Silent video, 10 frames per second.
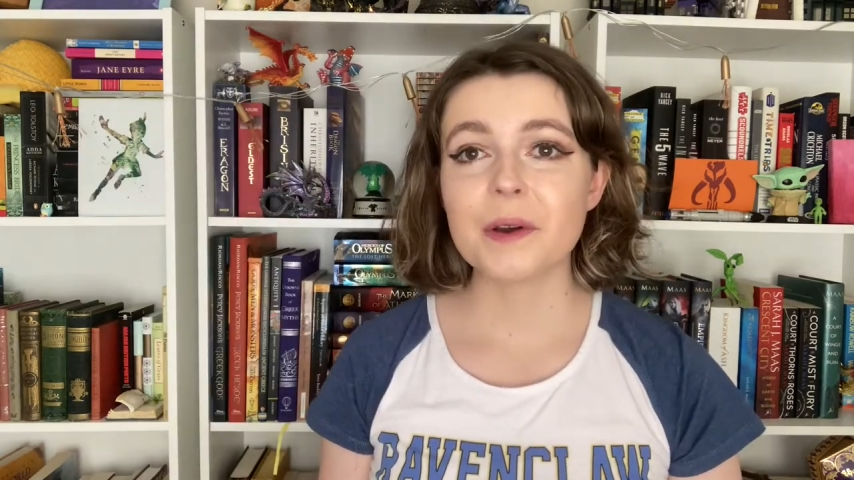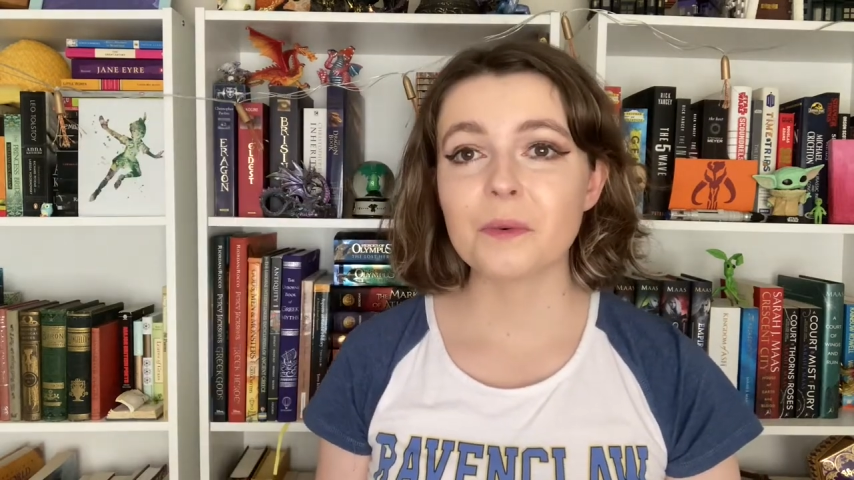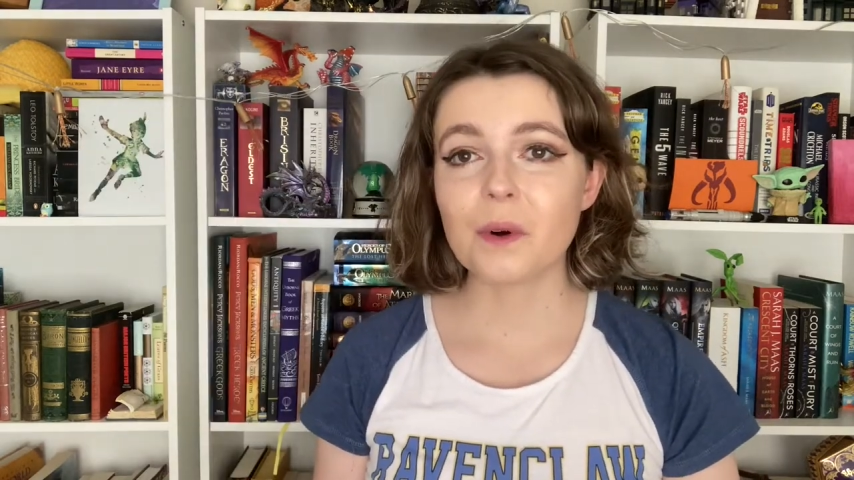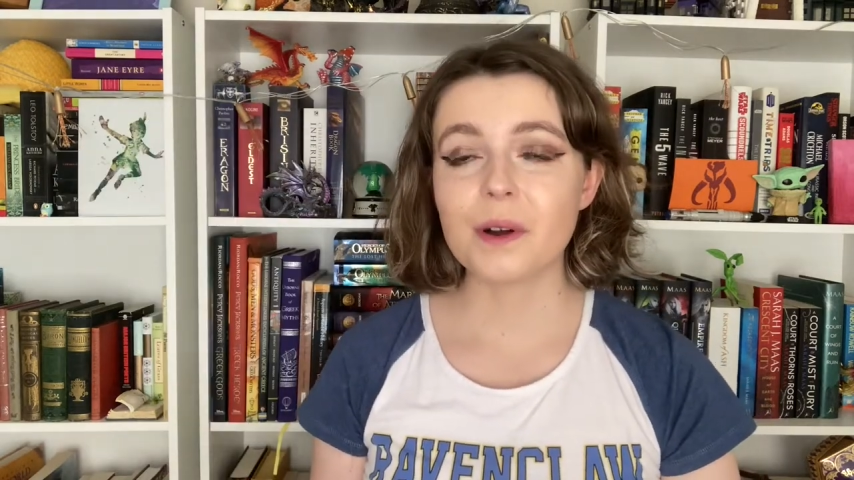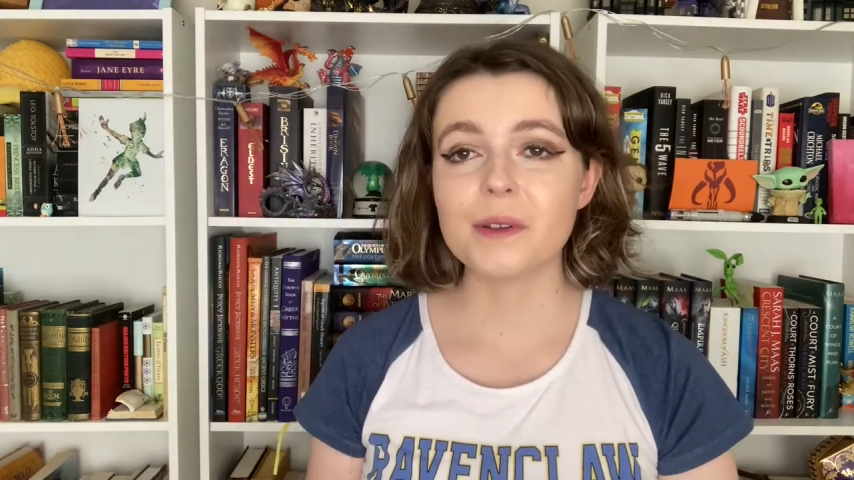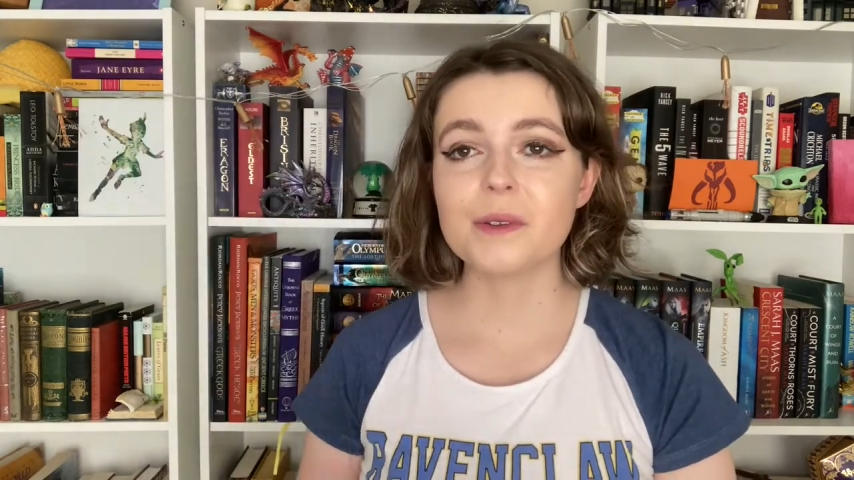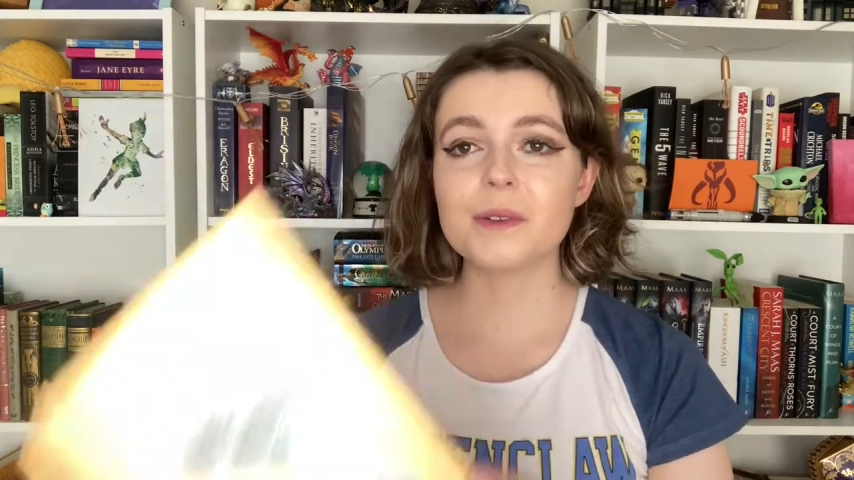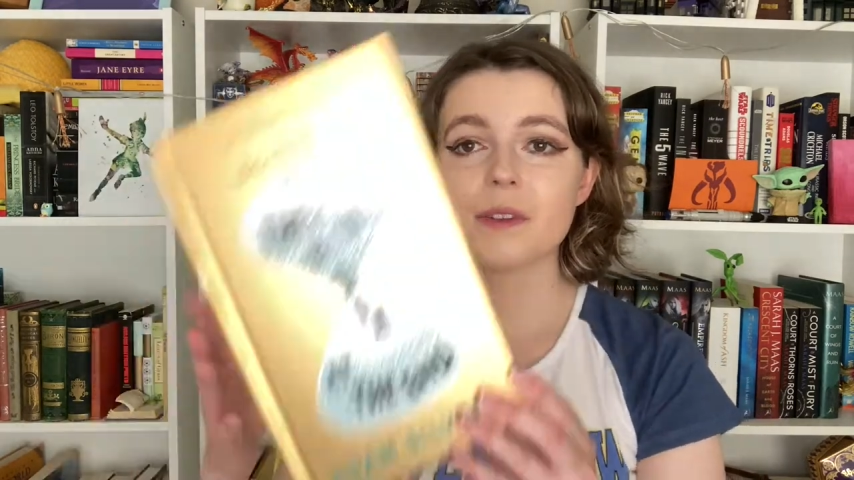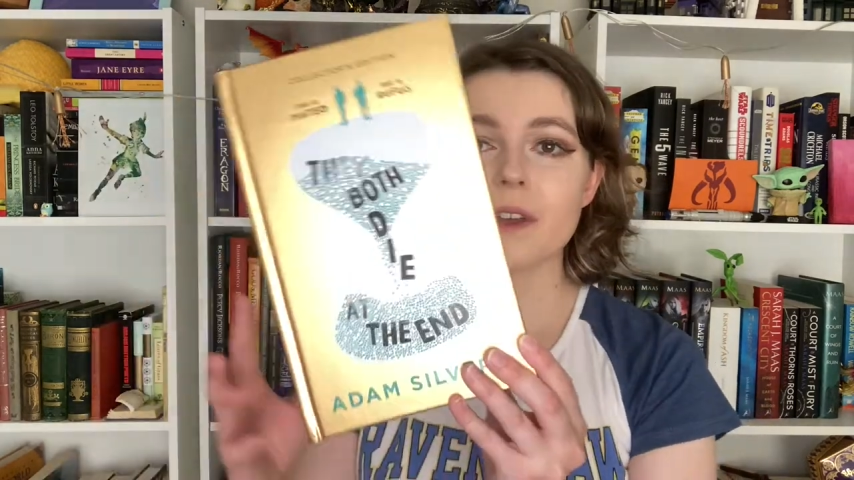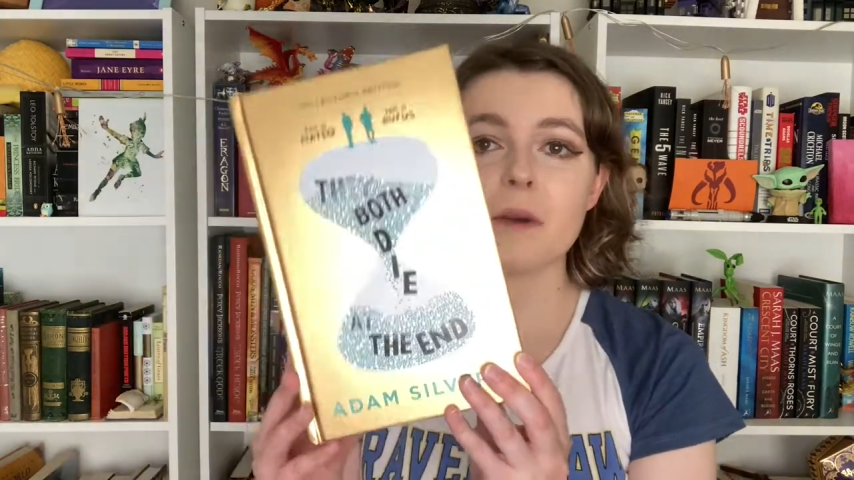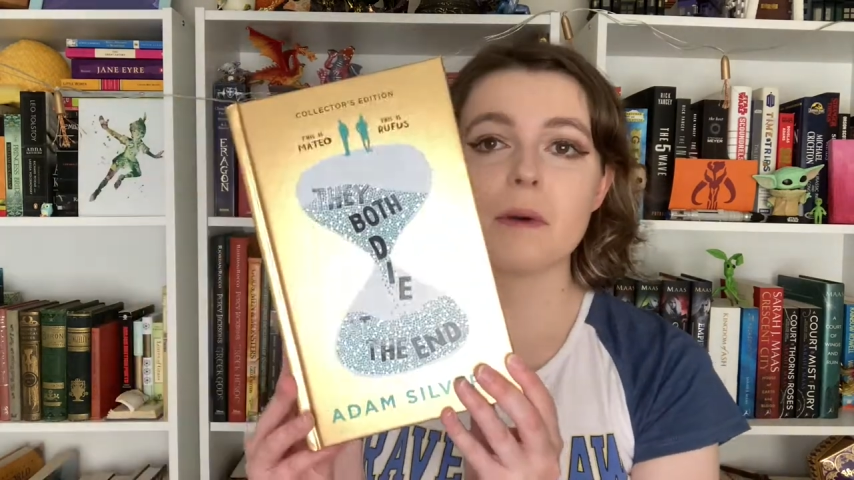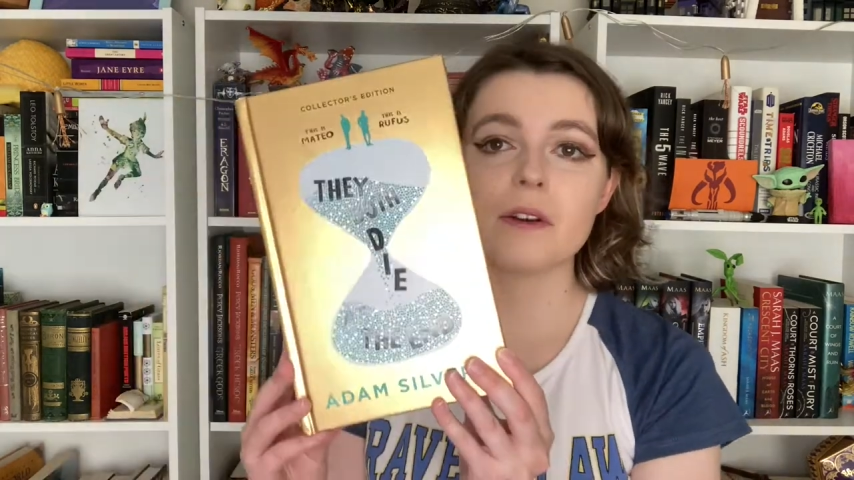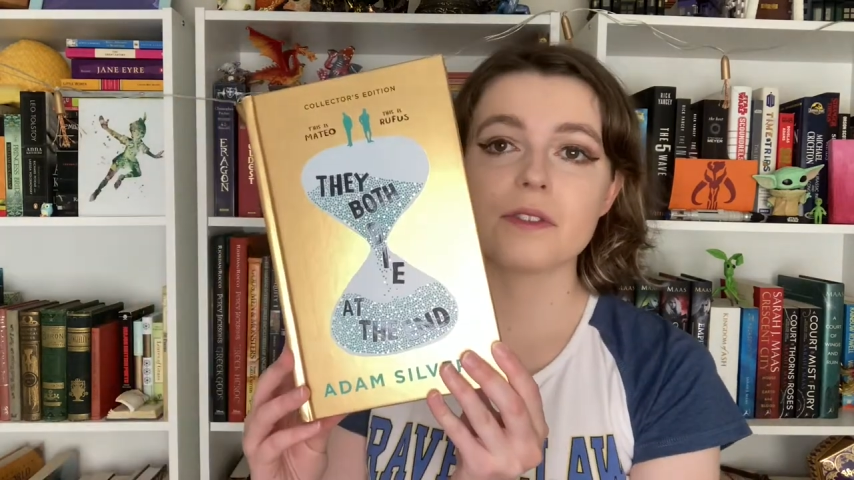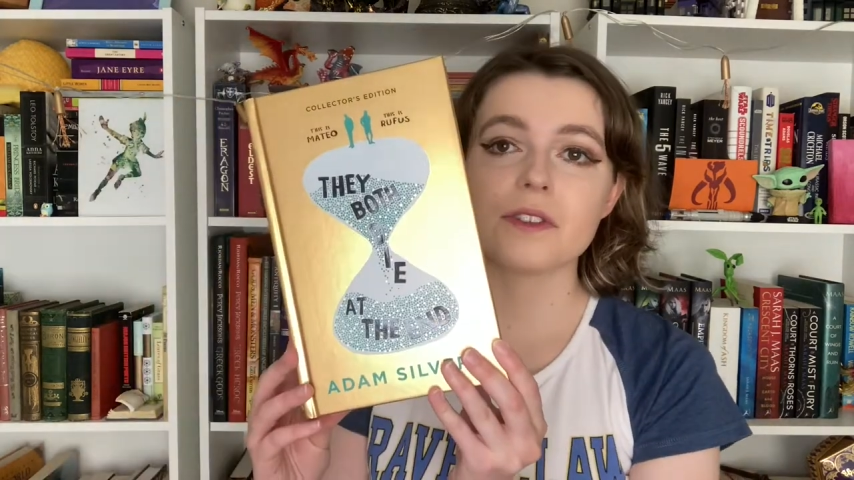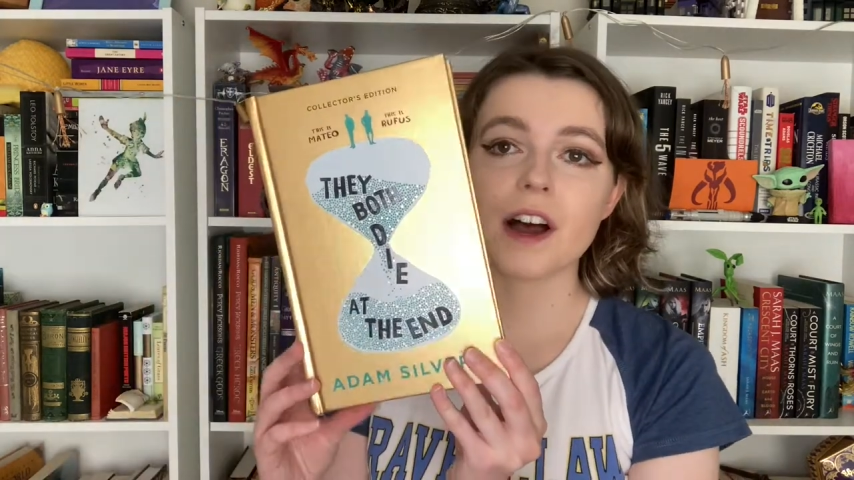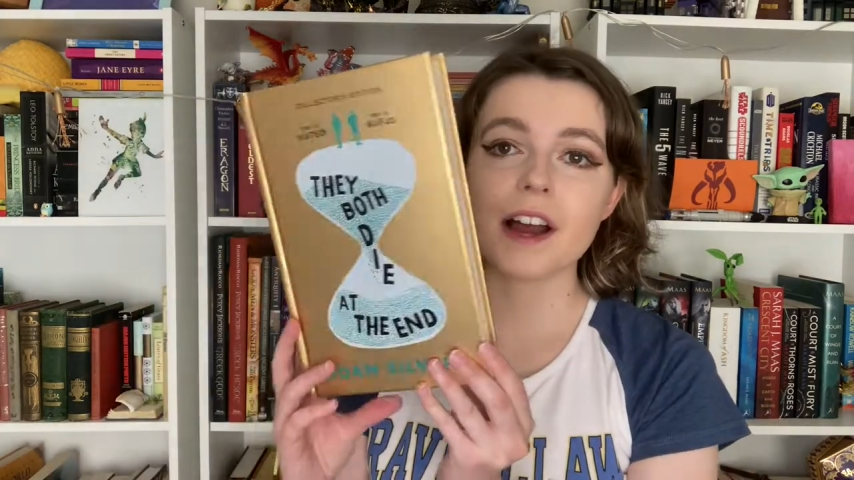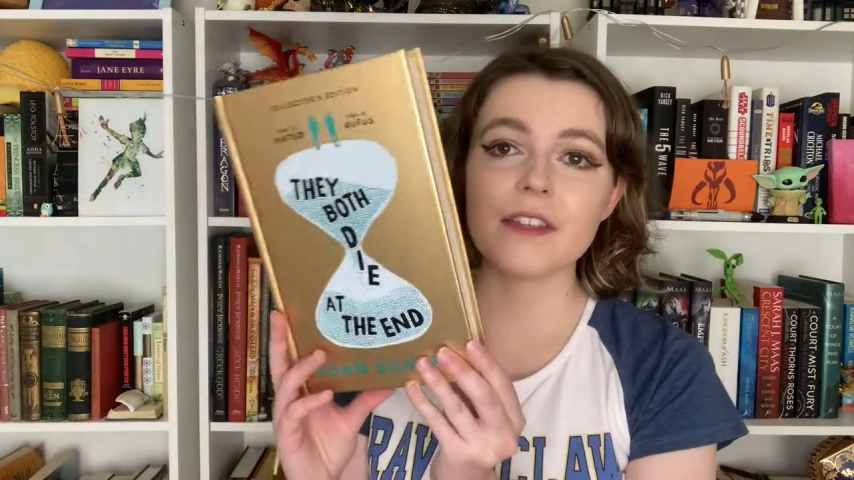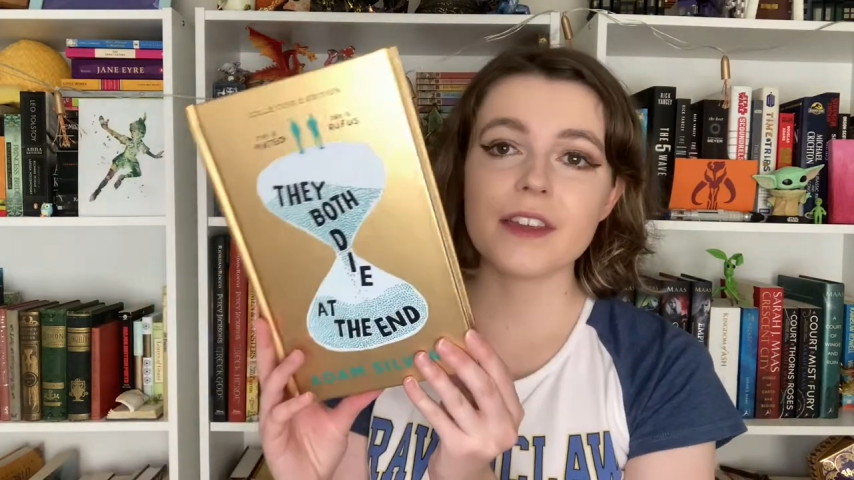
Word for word: was They Both Die at